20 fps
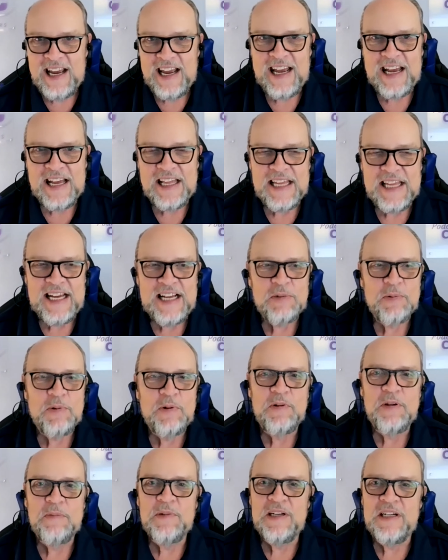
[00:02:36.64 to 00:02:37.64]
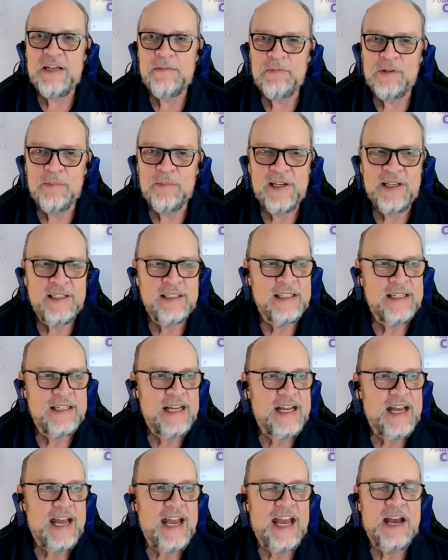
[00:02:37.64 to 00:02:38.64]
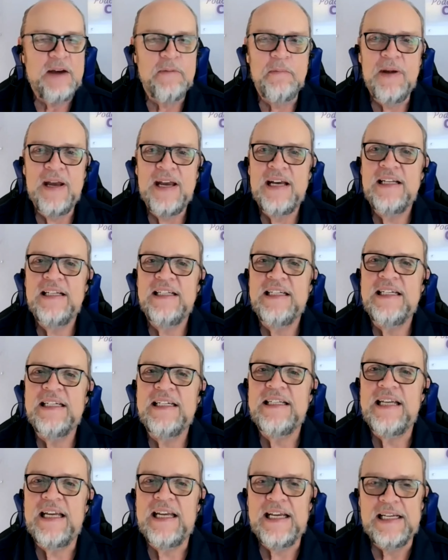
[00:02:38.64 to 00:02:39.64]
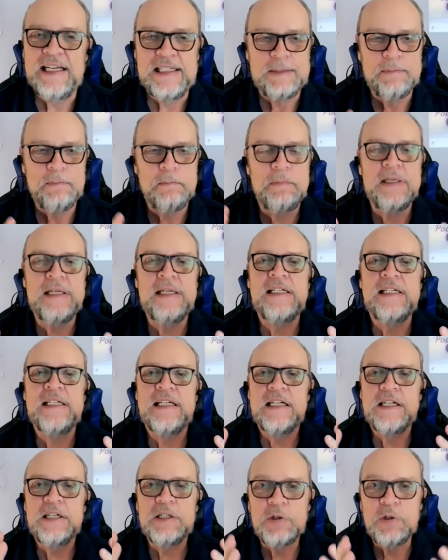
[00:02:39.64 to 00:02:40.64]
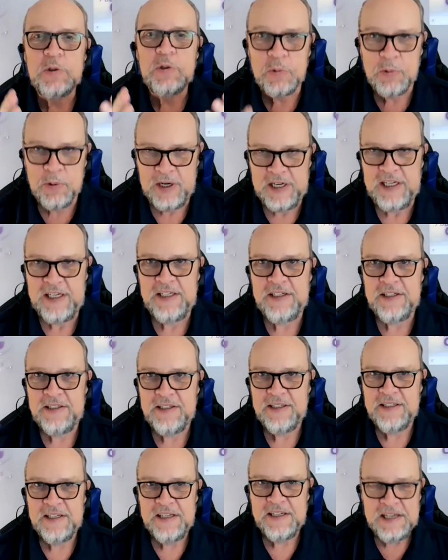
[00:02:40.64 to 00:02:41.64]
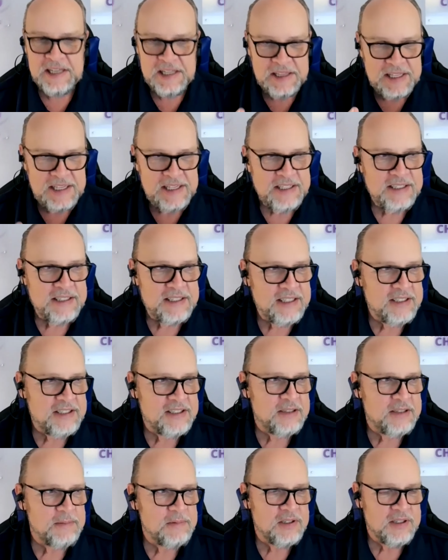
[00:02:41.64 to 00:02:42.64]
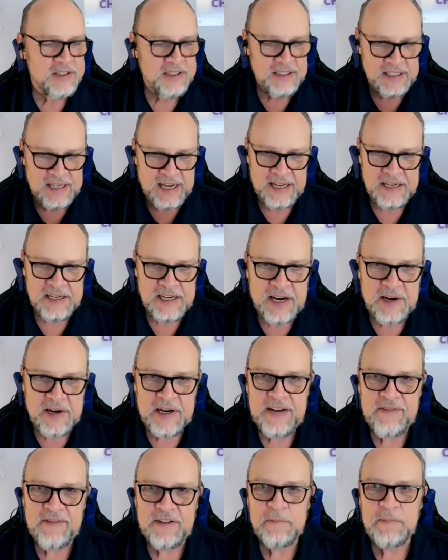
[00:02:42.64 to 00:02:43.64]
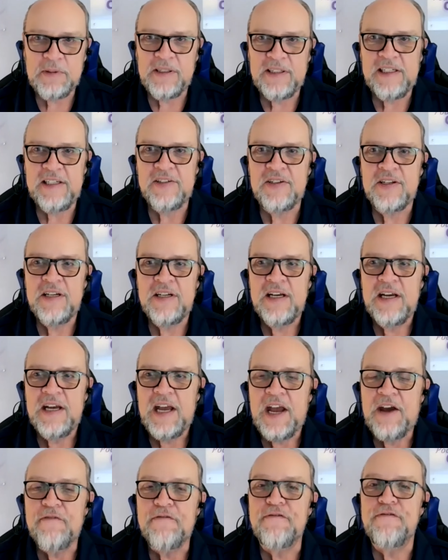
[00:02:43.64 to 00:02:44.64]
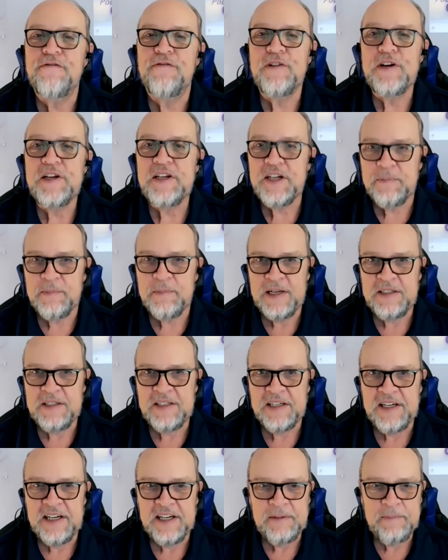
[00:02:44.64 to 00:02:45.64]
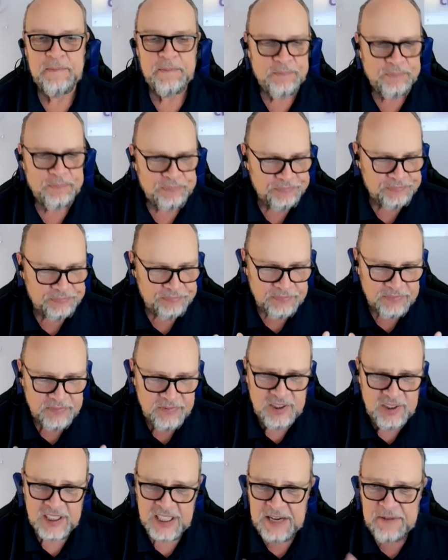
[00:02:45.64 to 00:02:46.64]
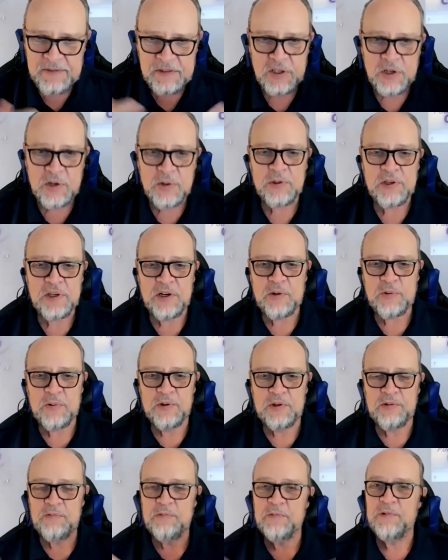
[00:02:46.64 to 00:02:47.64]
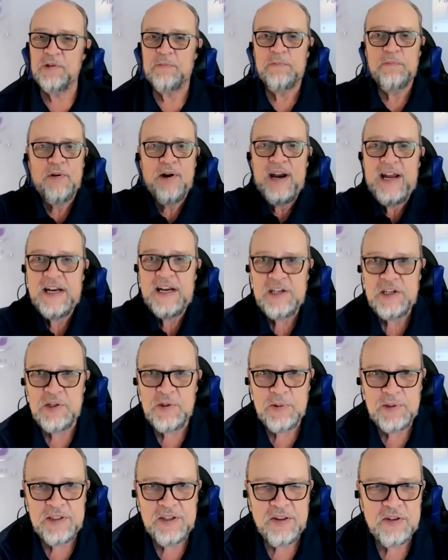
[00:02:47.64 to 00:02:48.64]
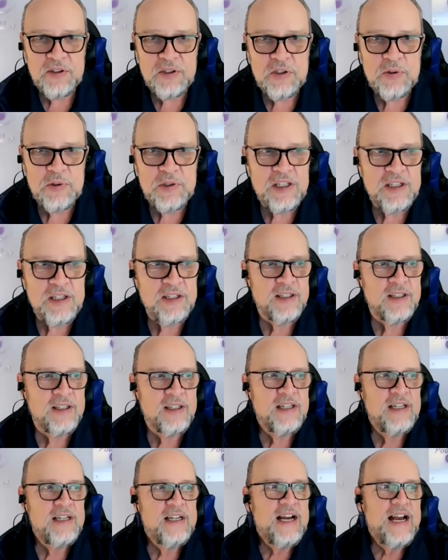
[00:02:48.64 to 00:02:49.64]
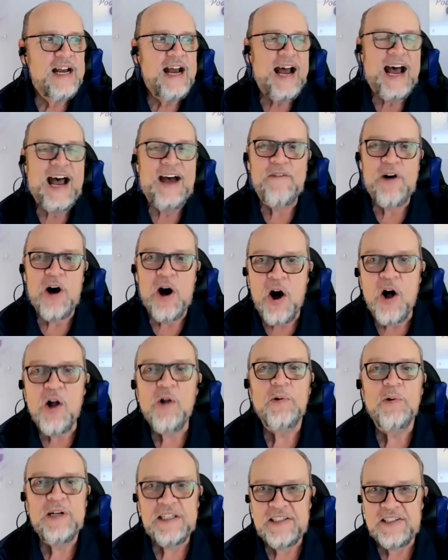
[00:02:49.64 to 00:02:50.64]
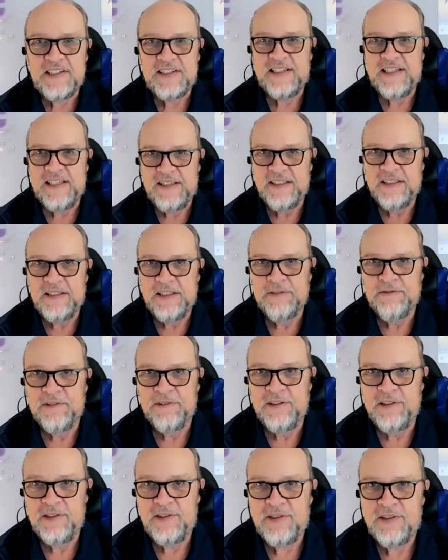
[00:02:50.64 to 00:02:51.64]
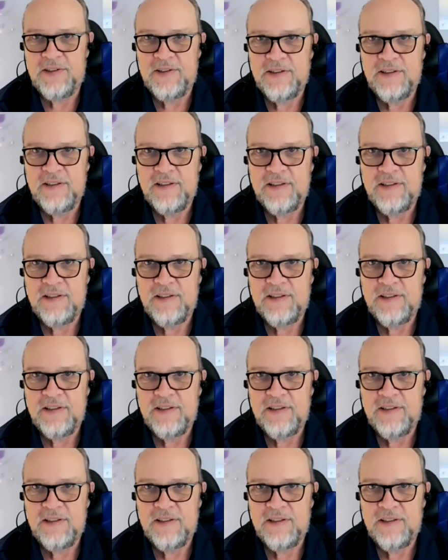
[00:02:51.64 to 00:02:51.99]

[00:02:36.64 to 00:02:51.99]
And that's what we've been implementing. And man, it has been great. These systems that I now have in place have freed up my time. Even though, we're brand new into the new year, I've already seen the difference.